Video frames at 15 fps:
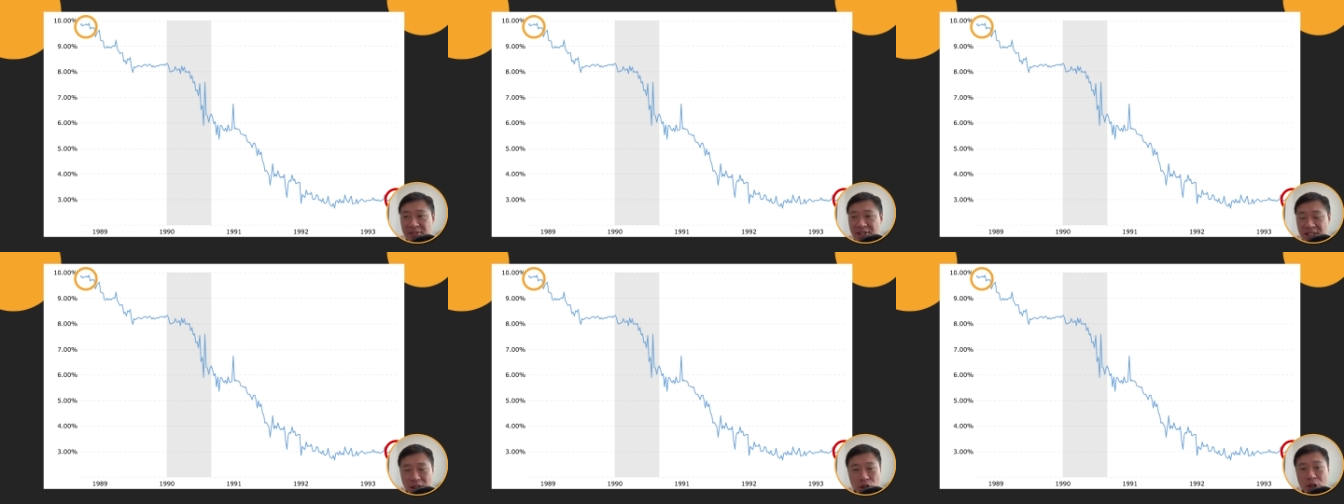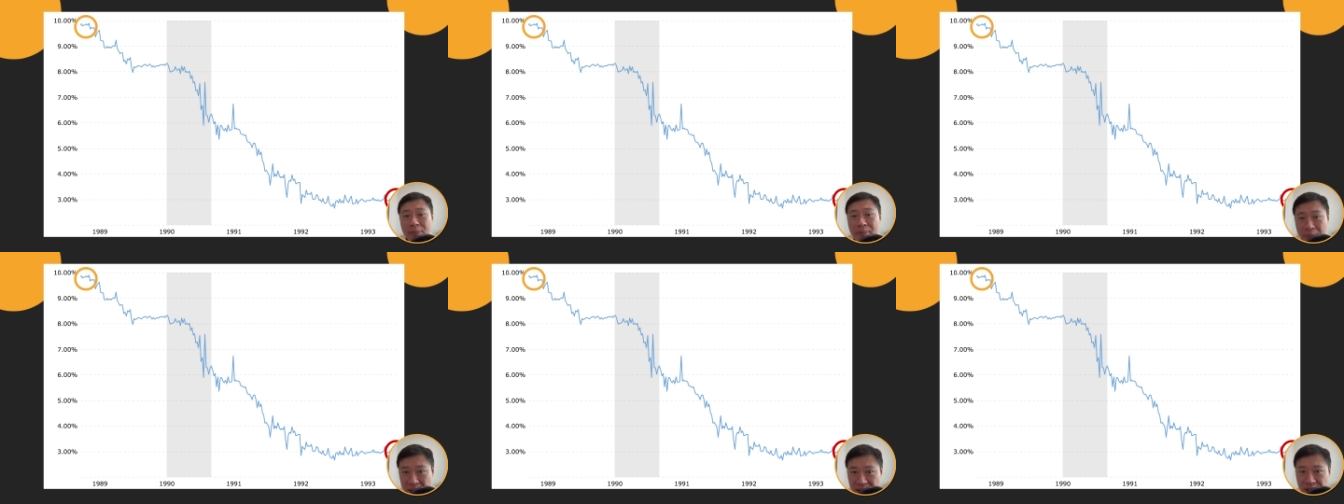Such a
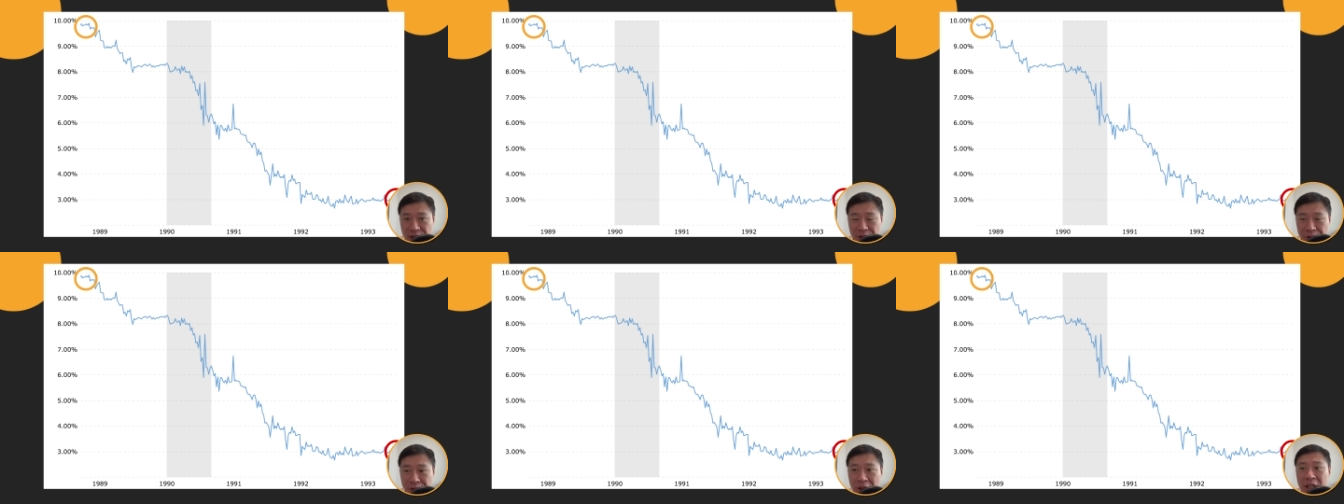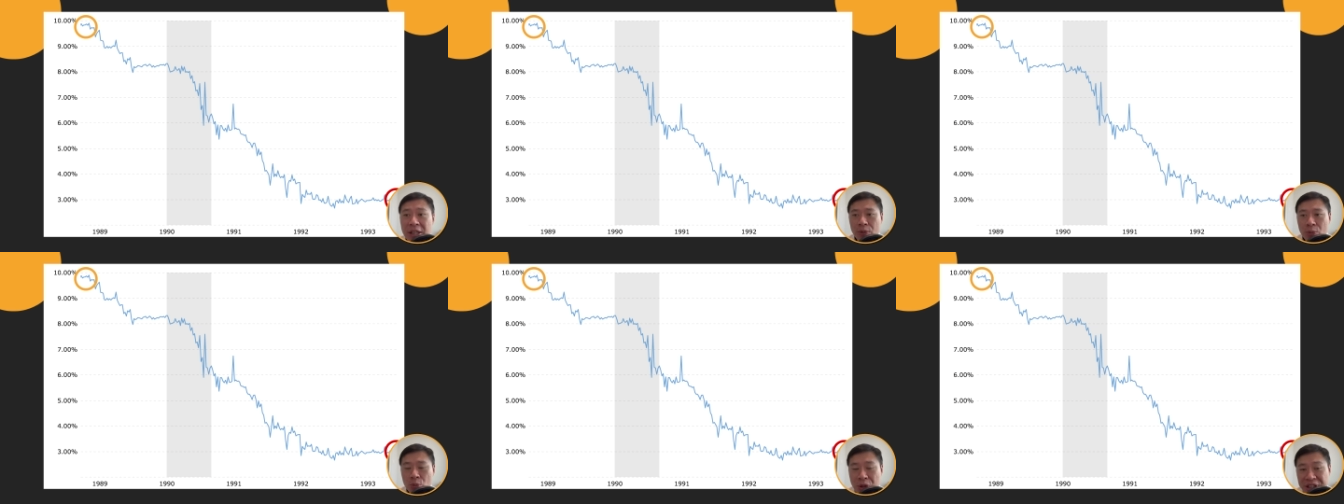massive
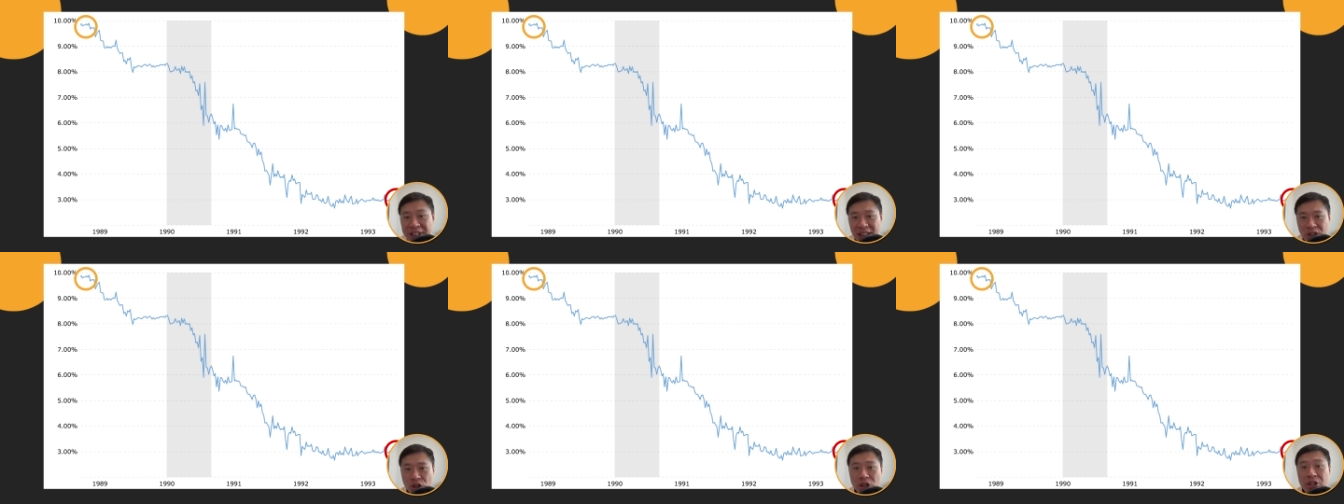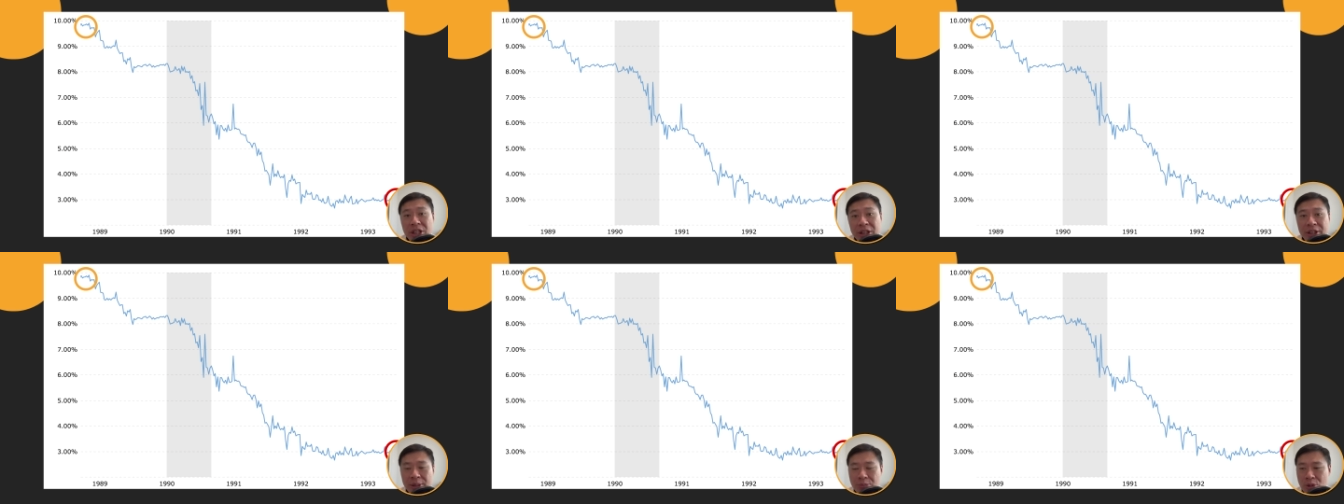reduction
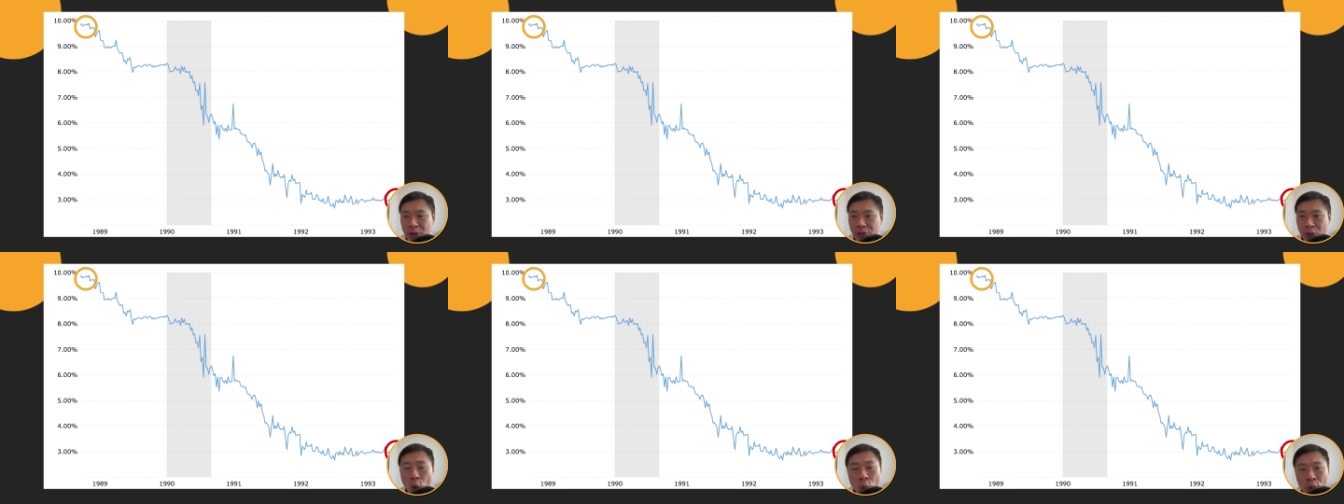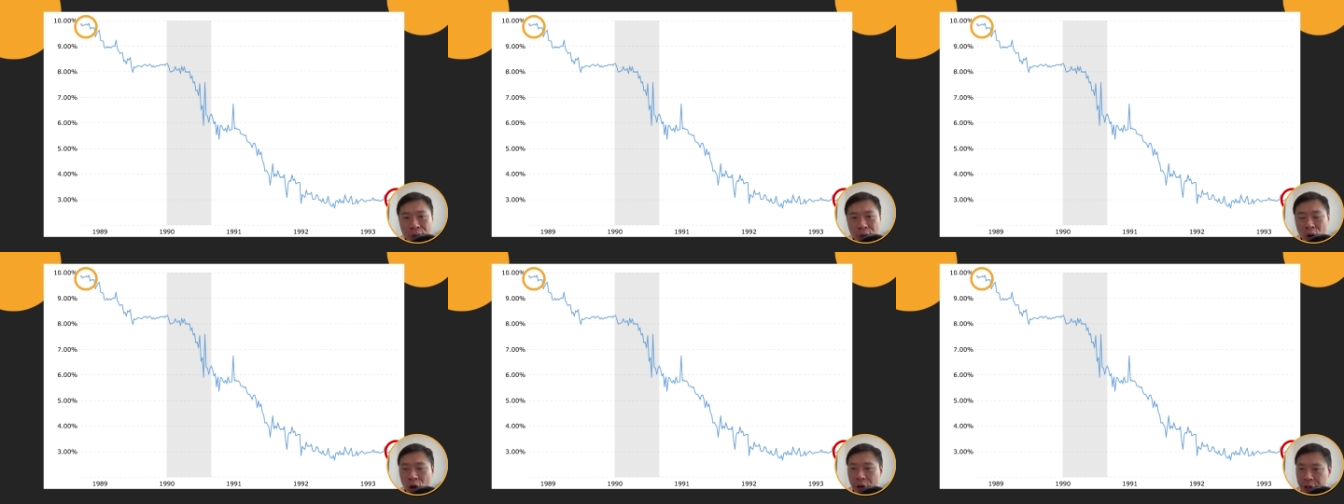in terms of
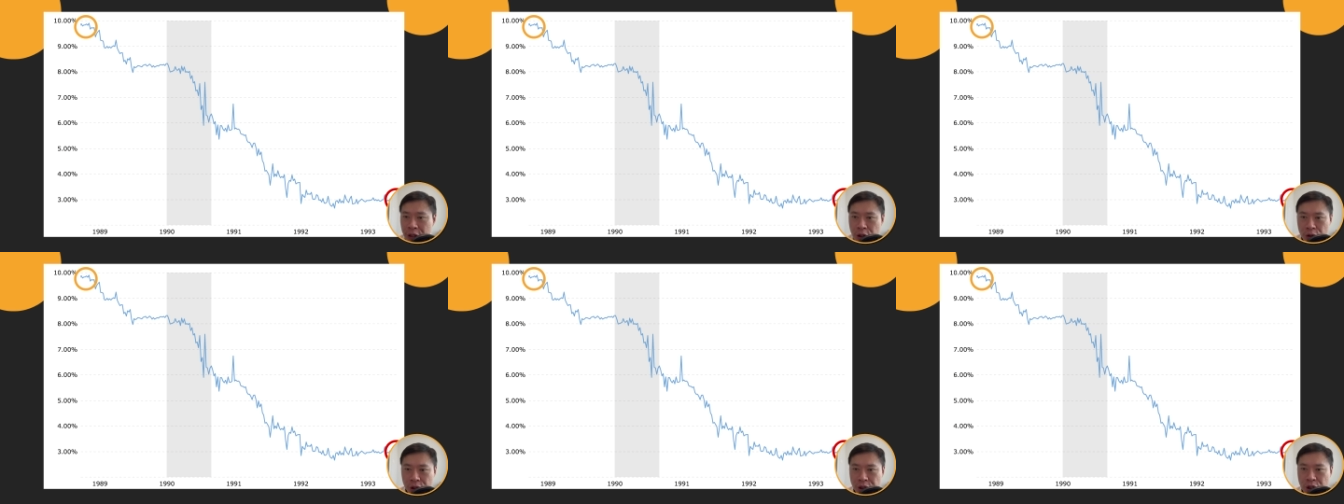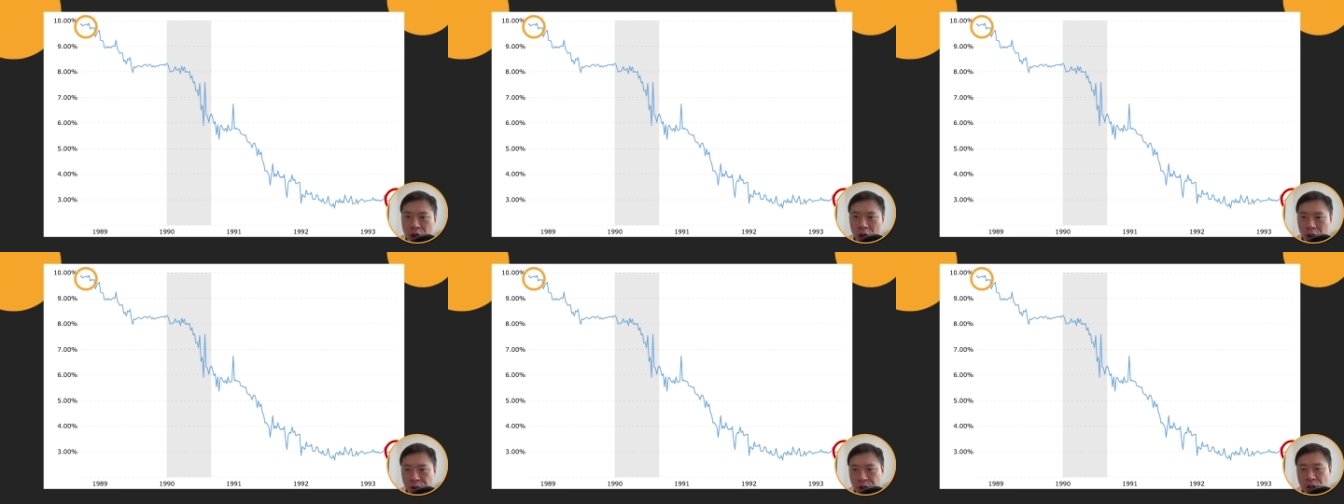overall interest
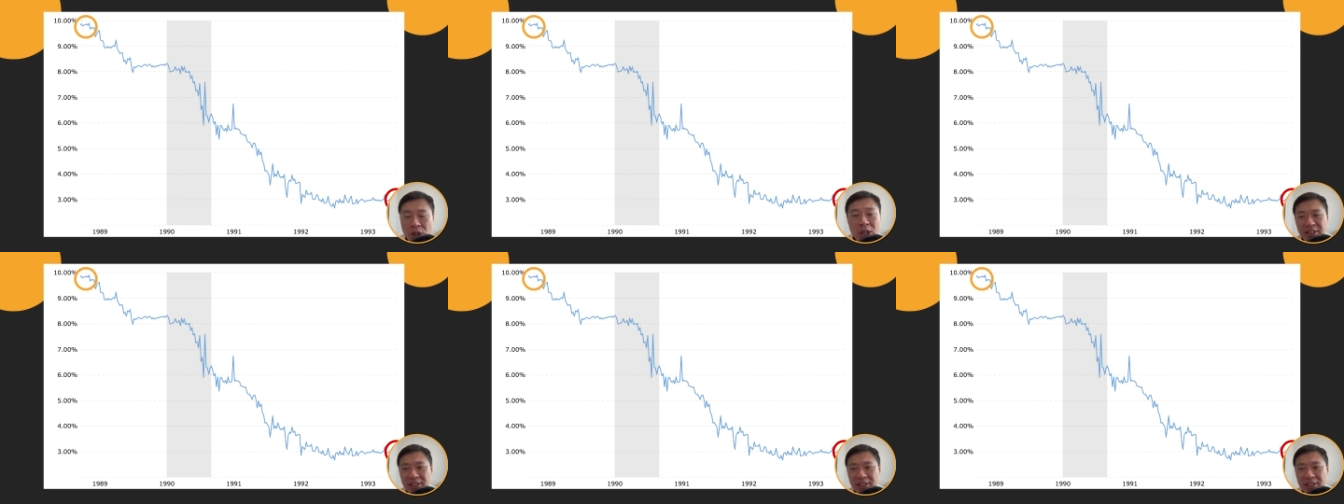costs.